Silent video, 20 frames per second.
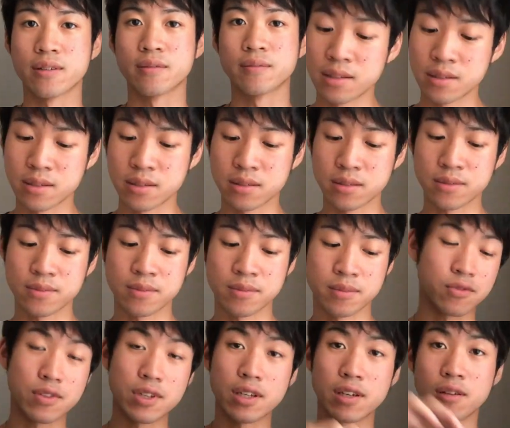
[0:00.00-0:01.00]
This
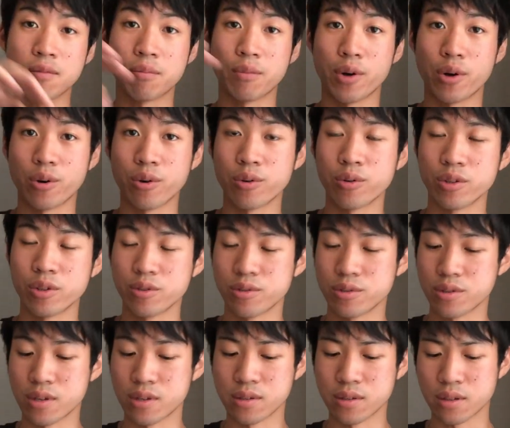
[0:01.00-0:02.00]
vegan bow
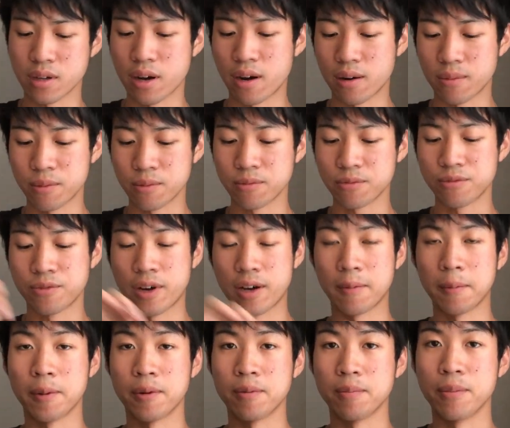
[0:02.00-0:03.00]
uses carbon
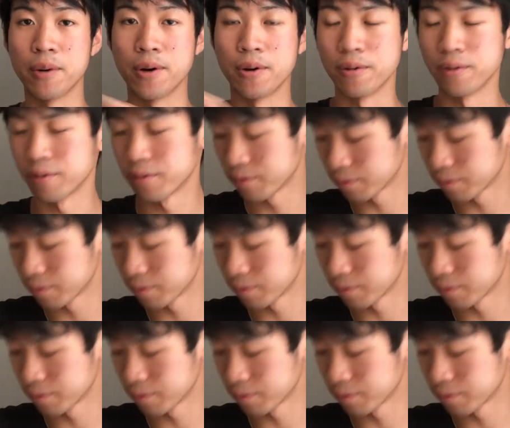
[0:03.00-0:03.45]
fiber bow,